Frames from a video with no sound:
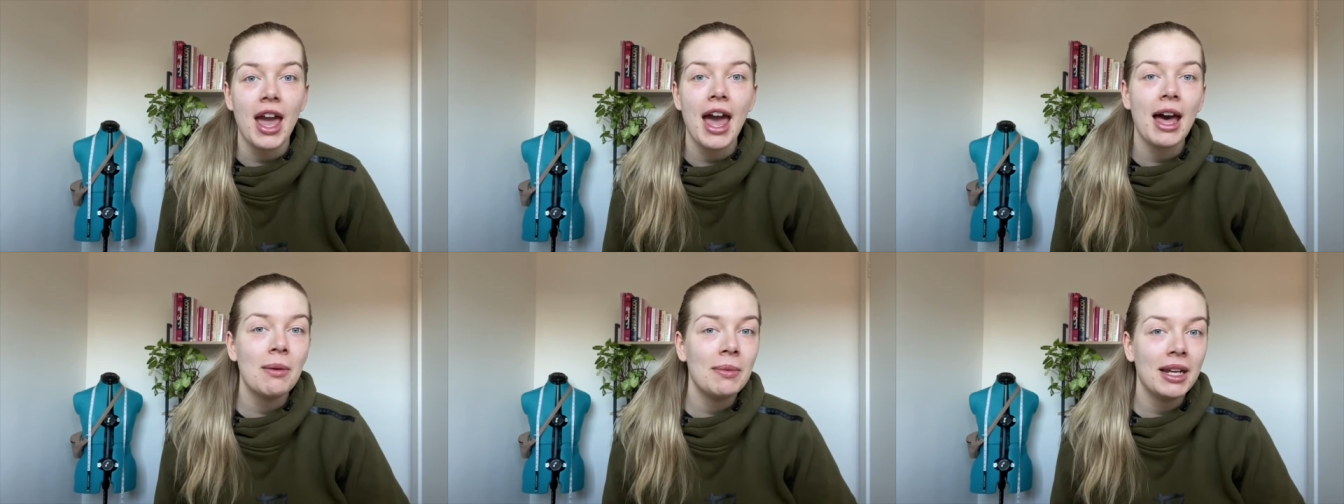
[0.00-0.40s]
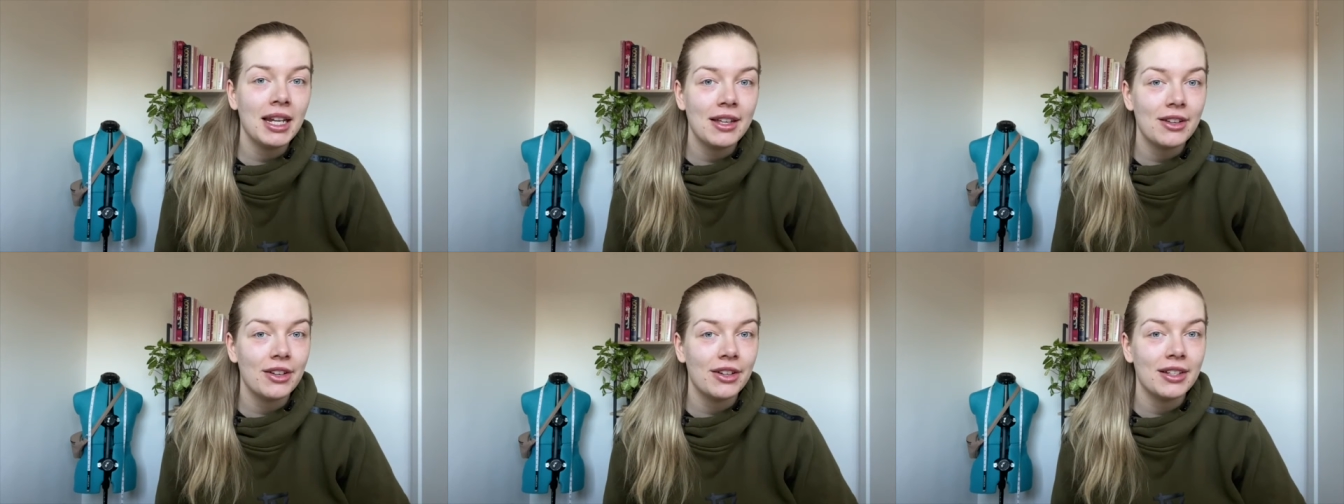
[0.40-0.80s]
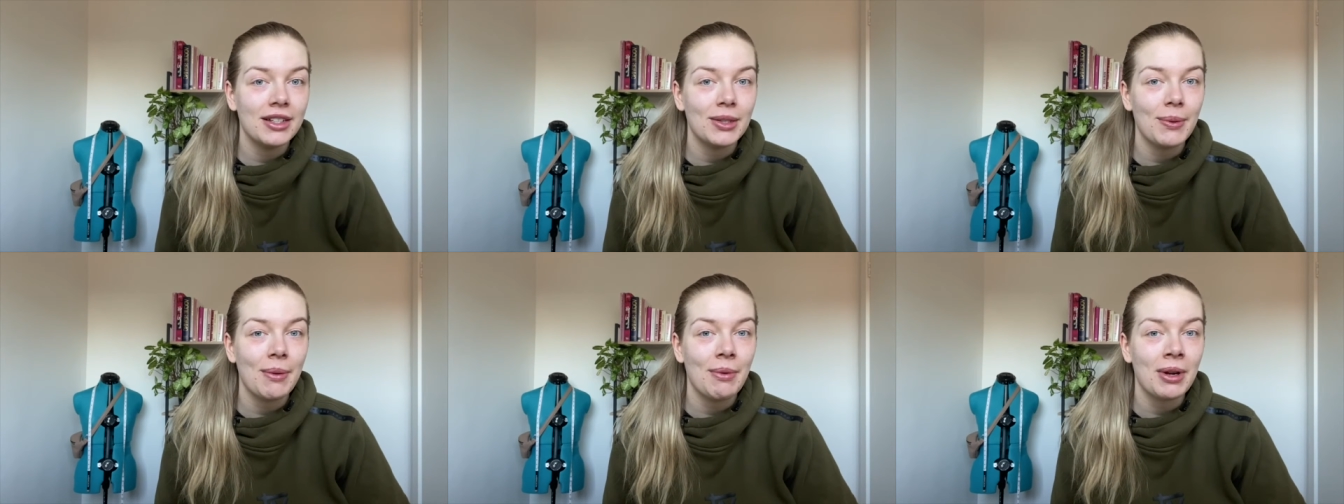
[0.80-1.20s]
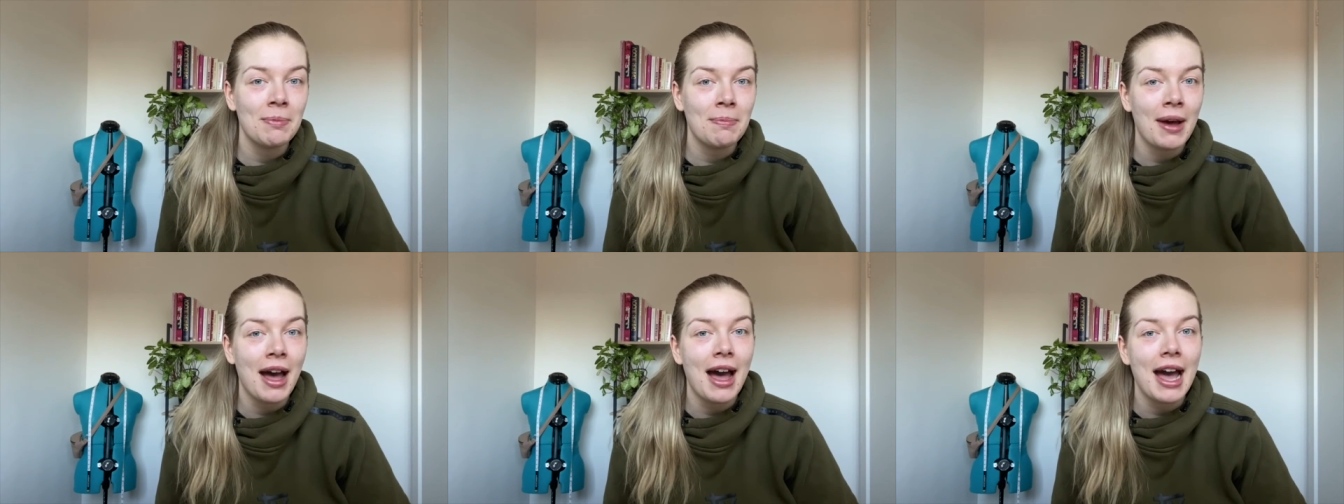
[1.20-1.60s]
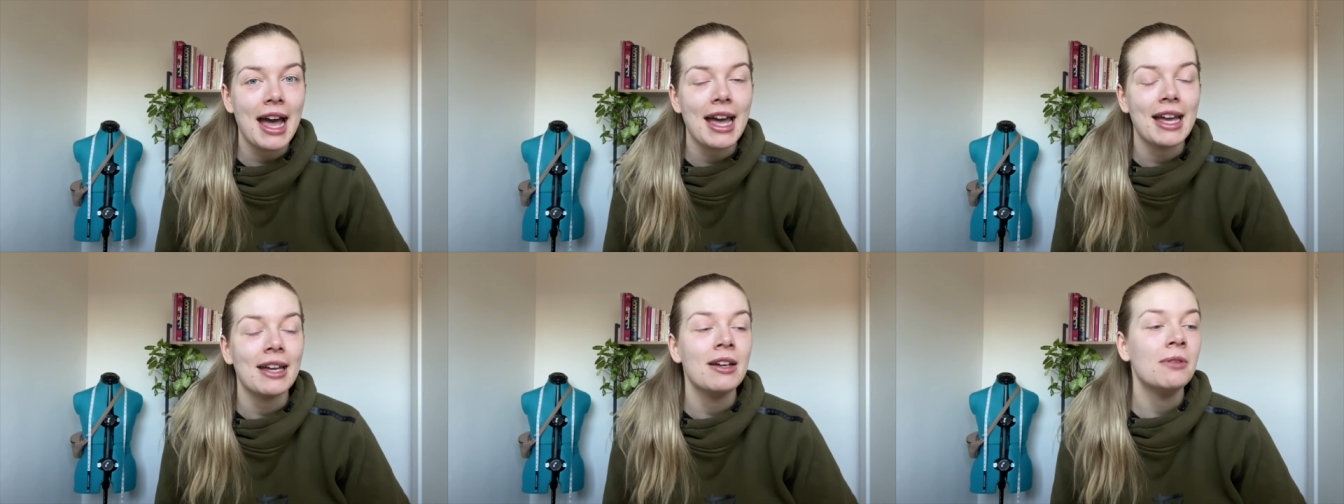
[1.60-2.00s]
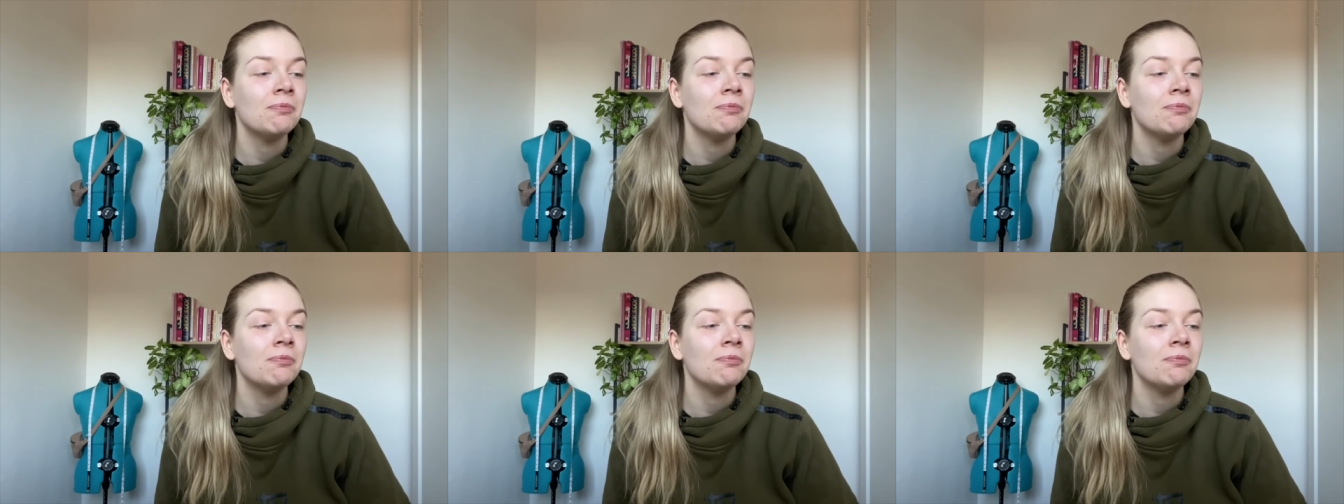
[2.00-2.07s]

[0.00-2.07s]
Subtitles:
how many units we want to buy,